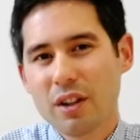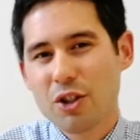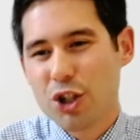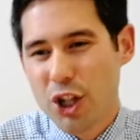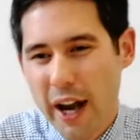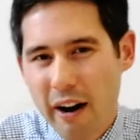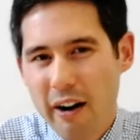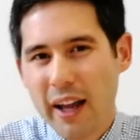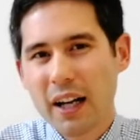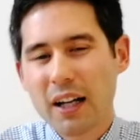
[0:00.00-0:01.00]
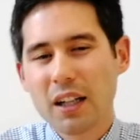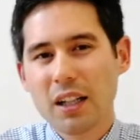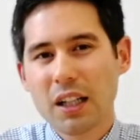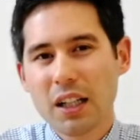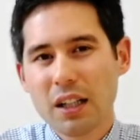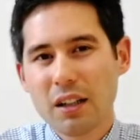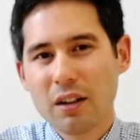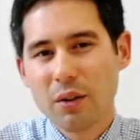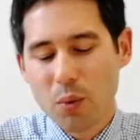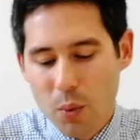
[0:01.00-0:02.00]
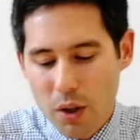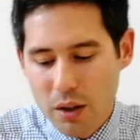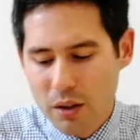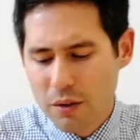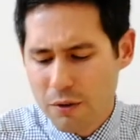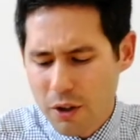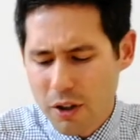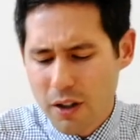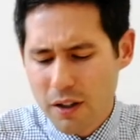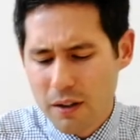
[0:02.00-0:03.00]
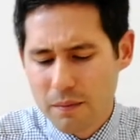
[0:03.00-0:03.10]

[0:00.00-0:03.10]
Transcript: and sharing the Word of God?